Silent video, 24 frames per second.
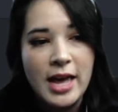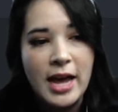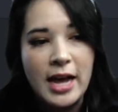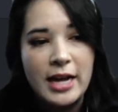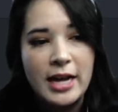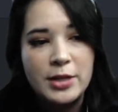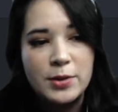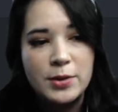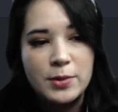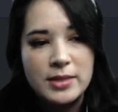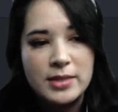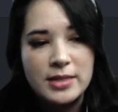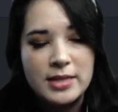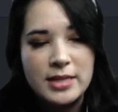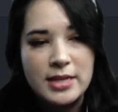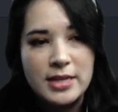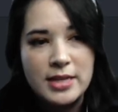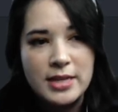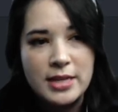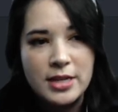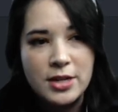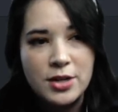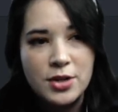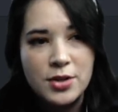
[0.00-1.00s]
And you can see
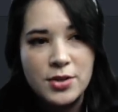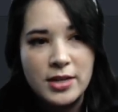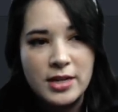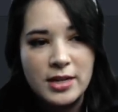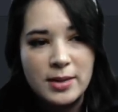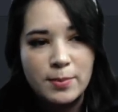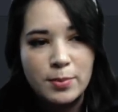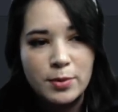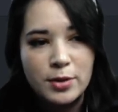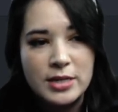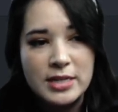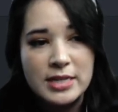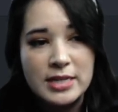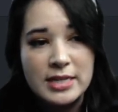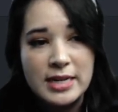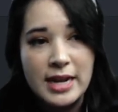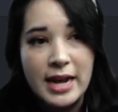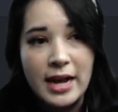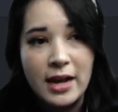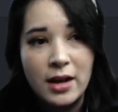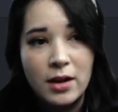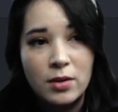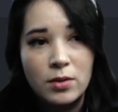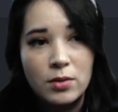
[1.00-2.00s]
here that it printed
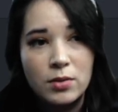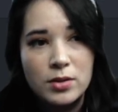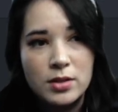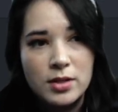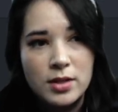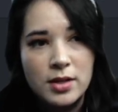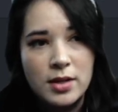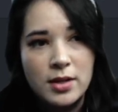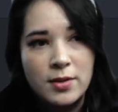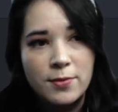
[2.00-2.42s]
out